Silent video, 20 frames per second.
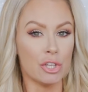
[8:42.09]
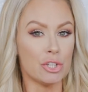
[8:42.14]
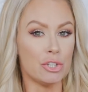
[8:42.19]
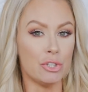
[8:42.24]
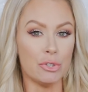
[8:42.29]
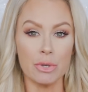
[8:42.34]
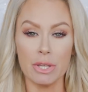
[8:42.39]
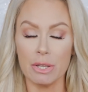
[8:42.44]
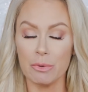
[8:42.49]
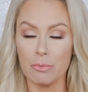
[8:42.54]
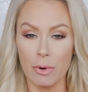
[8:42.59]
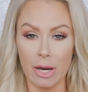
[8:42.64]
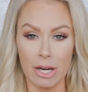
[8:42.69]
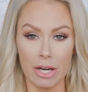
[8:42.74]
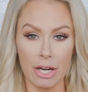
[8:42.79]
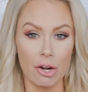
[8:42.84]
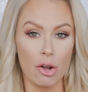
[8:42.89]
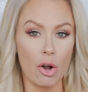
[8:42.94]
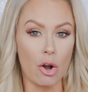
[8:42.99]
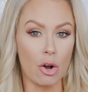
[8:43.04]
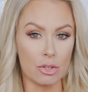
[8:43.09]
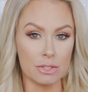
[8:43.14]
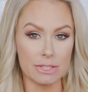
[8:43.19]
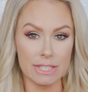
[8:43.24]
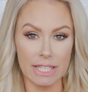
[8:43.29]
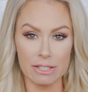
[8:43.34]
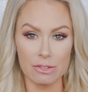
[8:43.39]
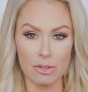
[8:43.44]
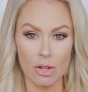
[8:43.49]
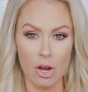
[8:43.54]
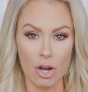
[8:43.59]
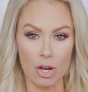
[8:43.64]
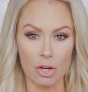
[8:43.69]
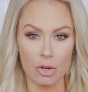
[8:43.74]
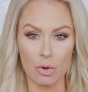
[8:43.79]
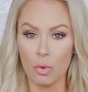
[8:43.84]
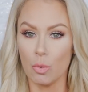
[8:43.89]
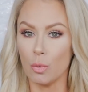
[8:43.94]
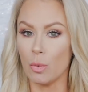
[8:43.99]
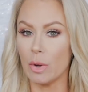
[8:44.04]
you can wear it all day
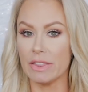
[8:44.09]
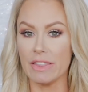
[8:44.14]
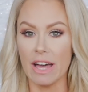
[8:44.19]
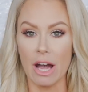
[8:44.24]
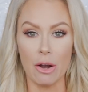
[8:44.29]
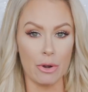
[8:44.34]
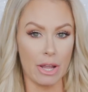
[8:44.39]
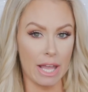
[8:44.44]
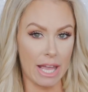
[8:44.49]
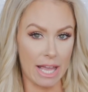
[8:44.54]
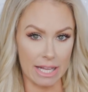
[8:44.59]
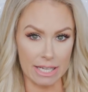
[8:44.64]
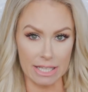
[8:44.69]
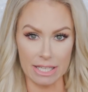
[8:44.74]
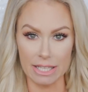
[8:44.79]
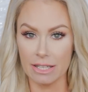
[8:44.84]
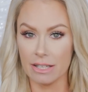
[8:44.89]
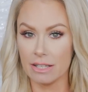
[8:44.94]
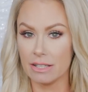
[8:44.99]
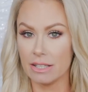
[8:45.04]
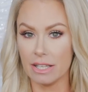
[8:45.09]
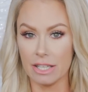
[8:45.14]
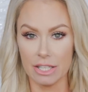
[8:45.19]
long without any